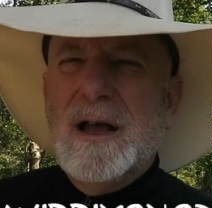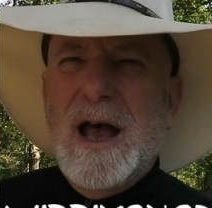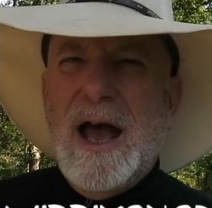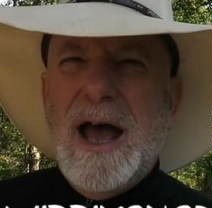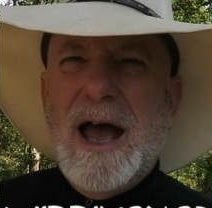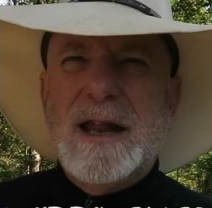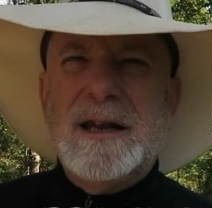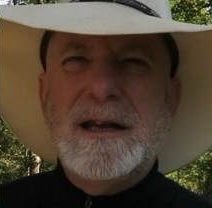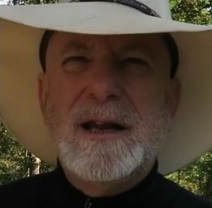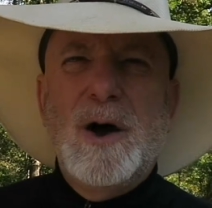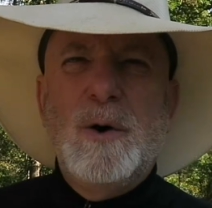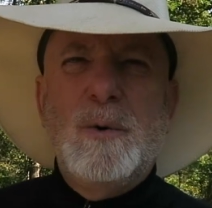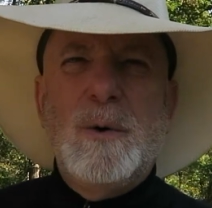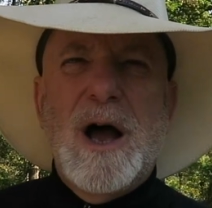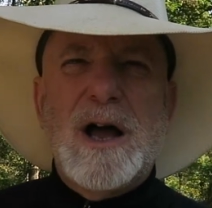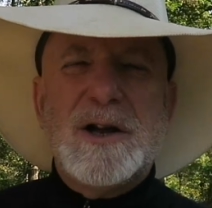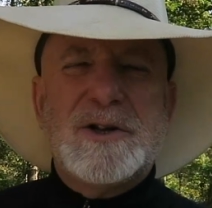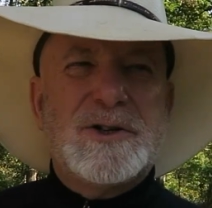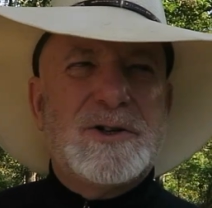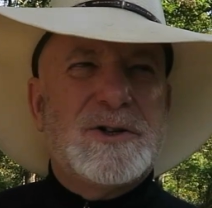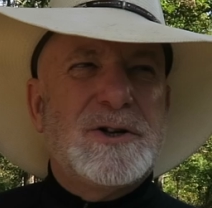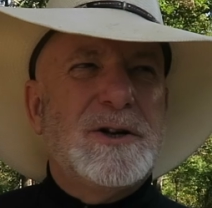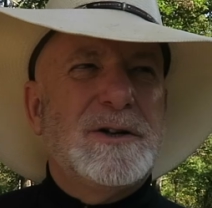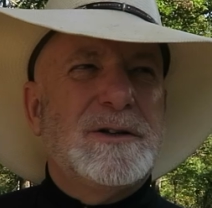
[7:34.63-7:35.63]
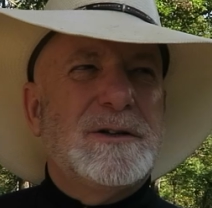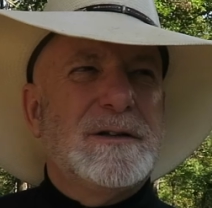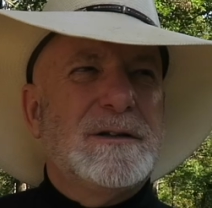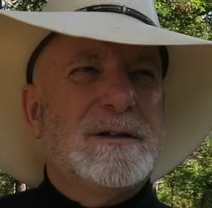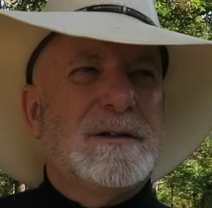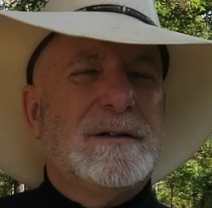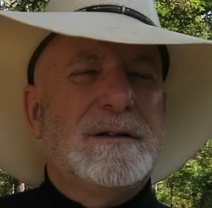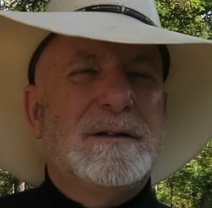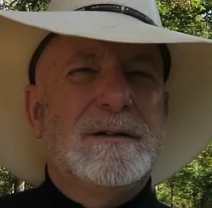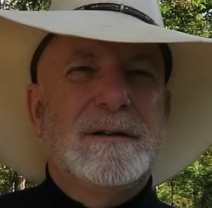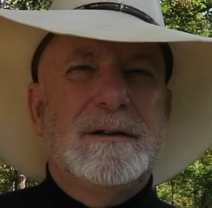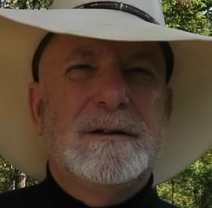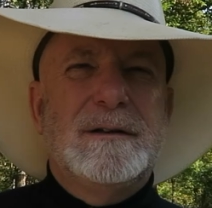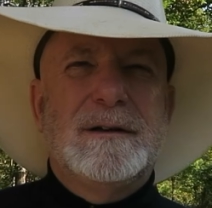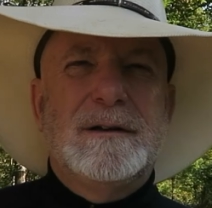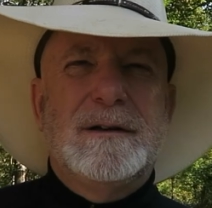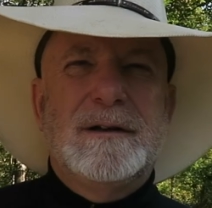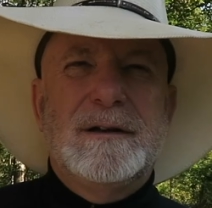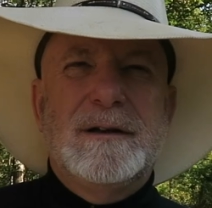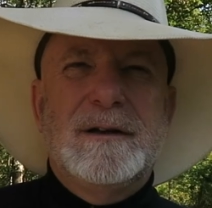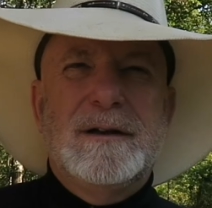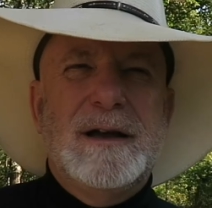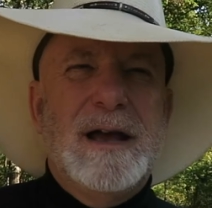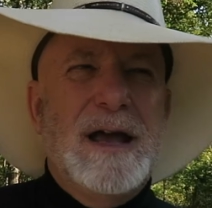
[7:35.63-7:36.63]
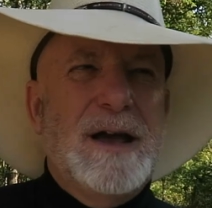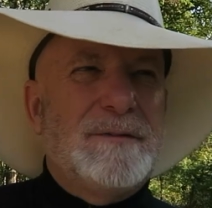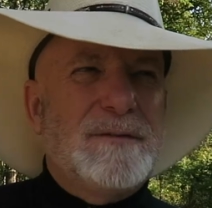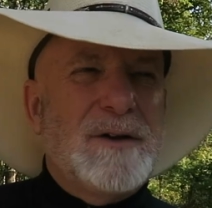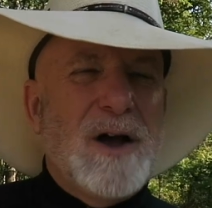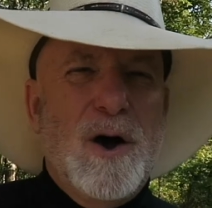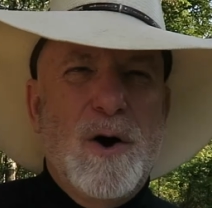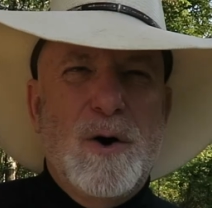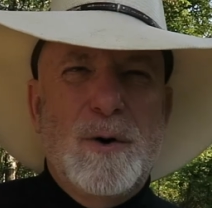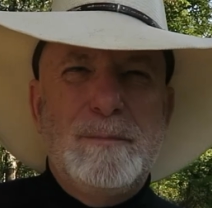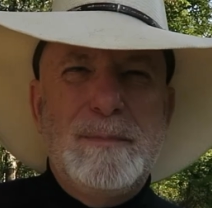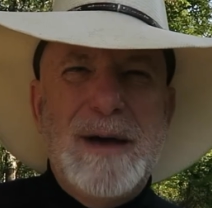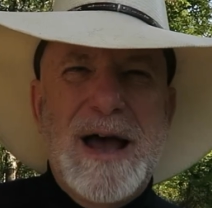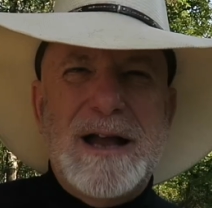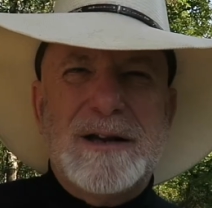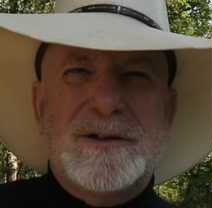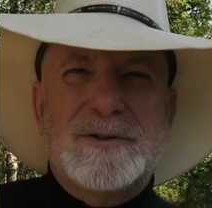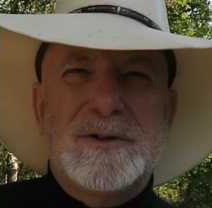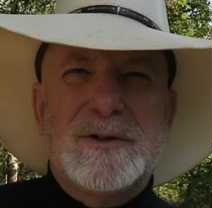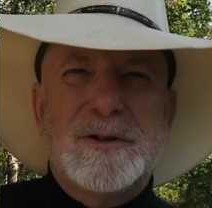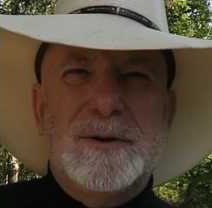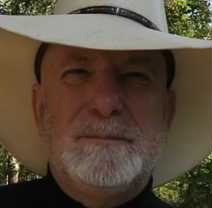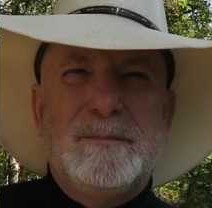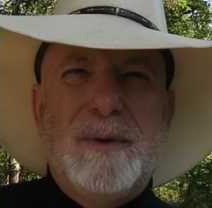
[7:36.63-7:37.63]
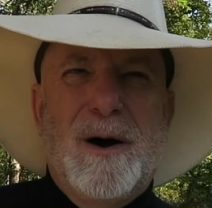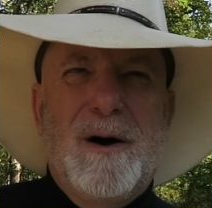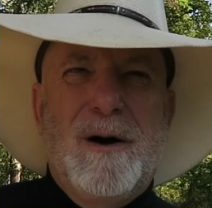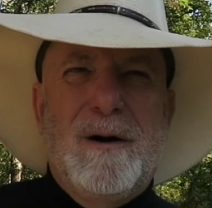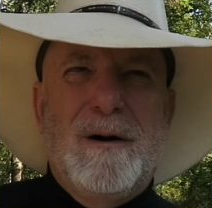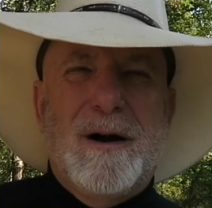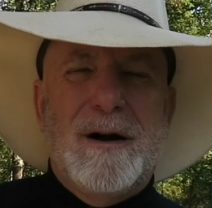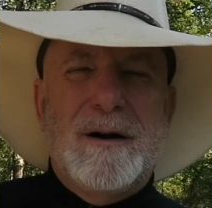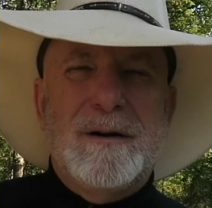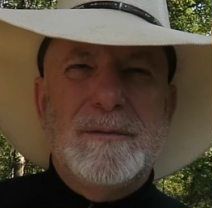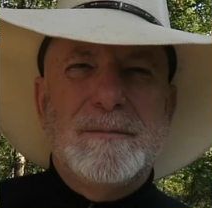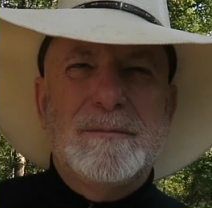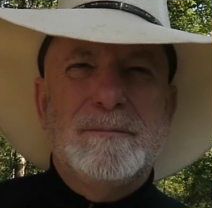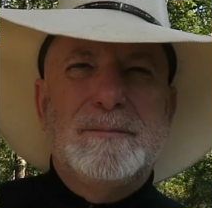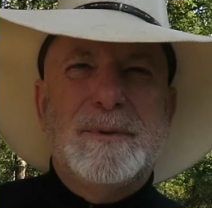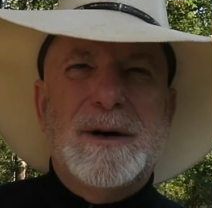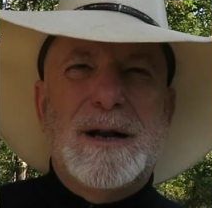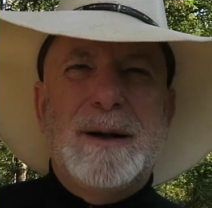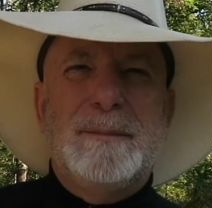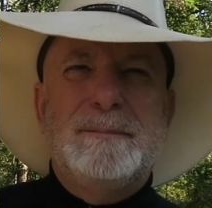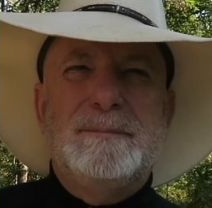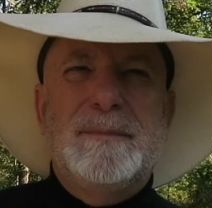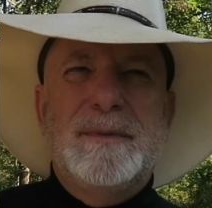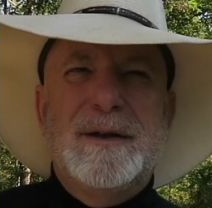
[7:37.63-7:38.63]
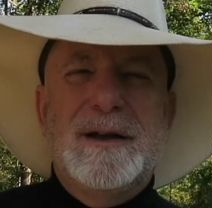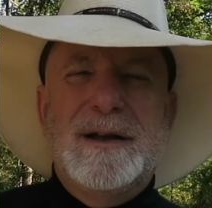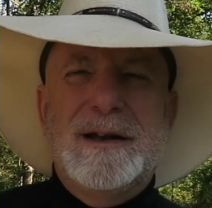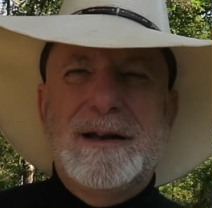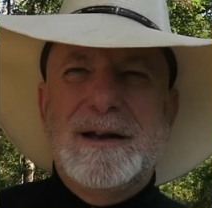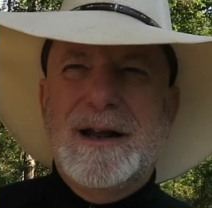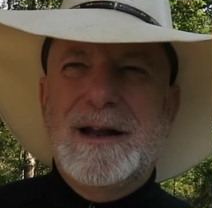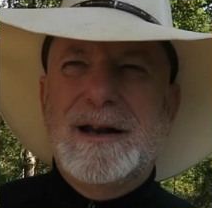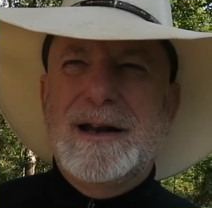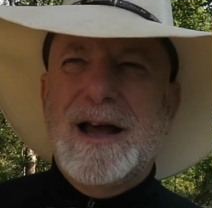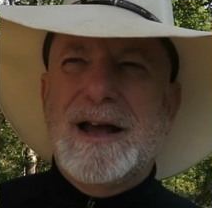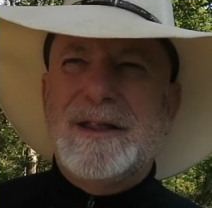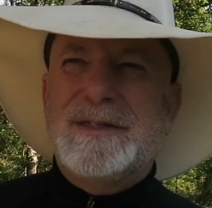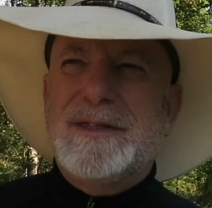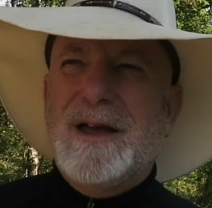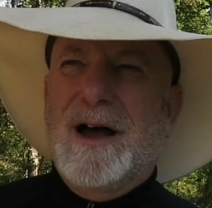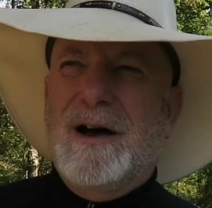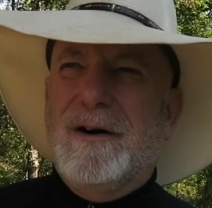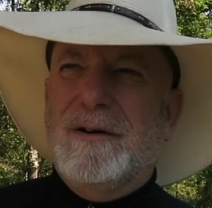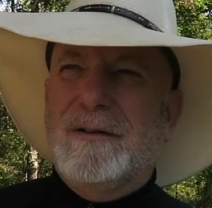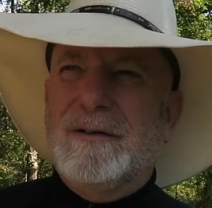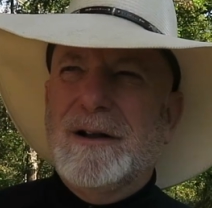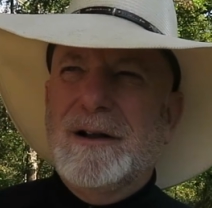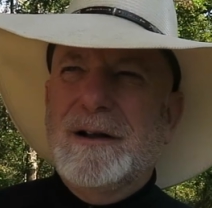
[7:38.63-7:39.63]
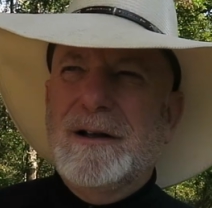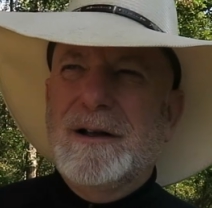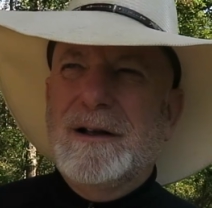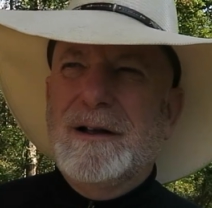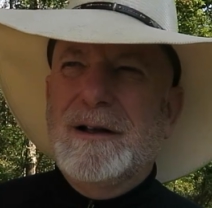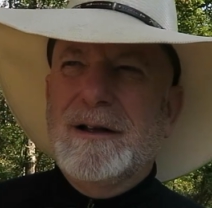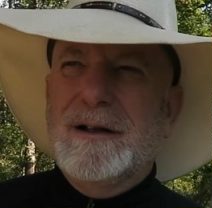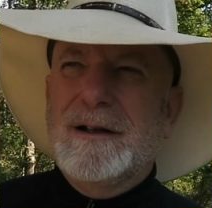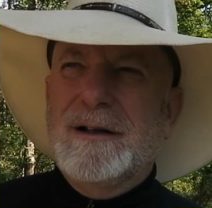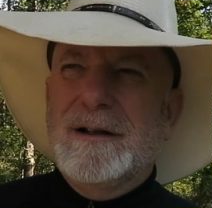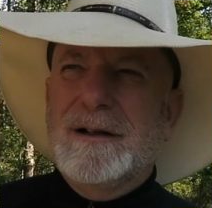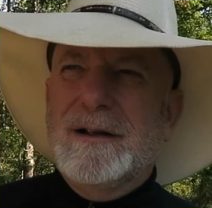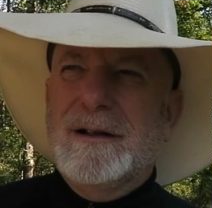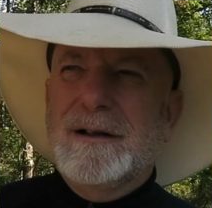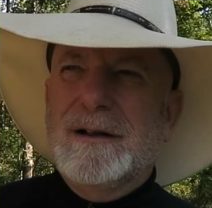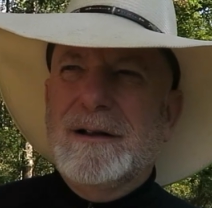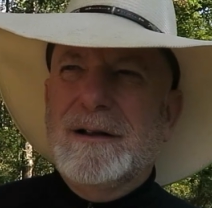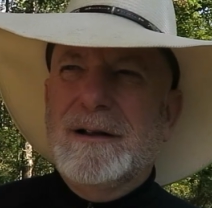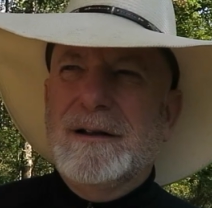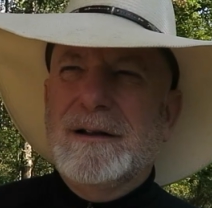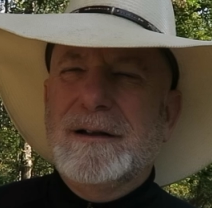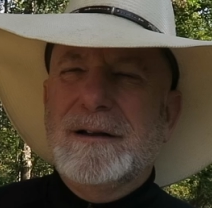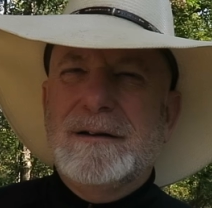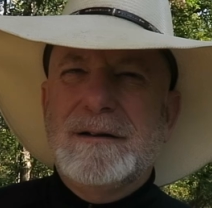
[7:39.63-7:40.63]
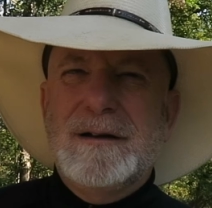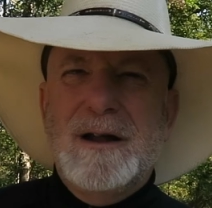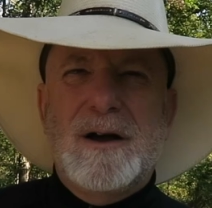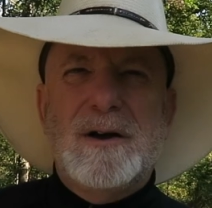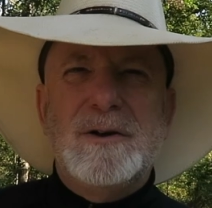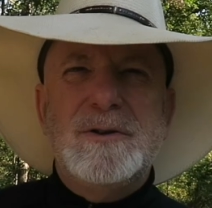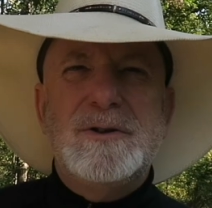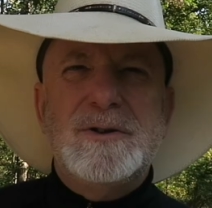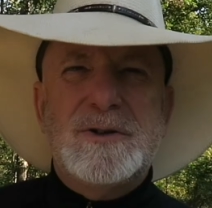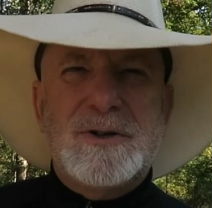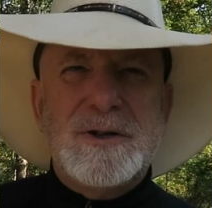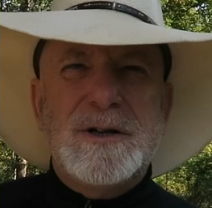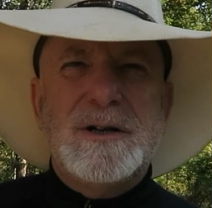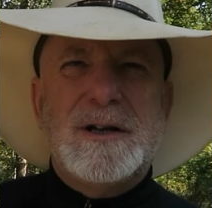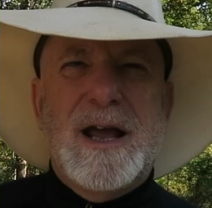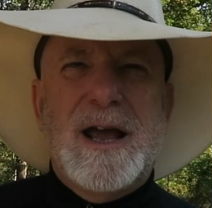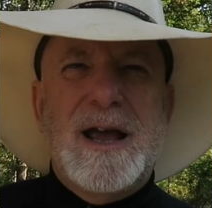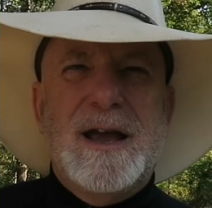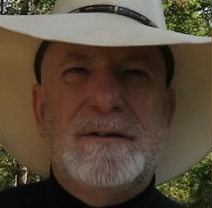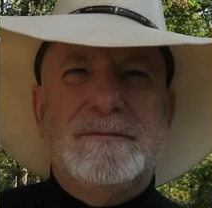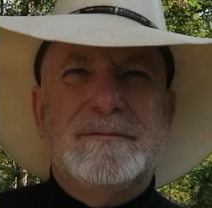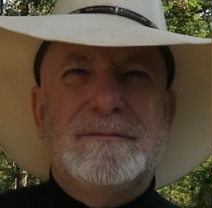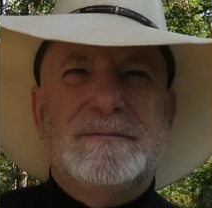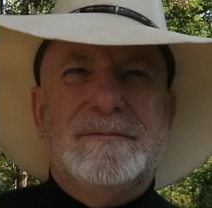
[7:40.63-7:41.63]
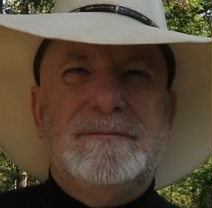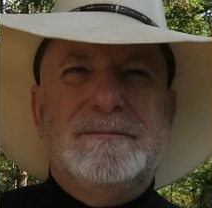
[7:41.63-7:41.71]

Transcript: I know I shouldn't have gone back to the bar, but I, and, and I thought, no, you should have.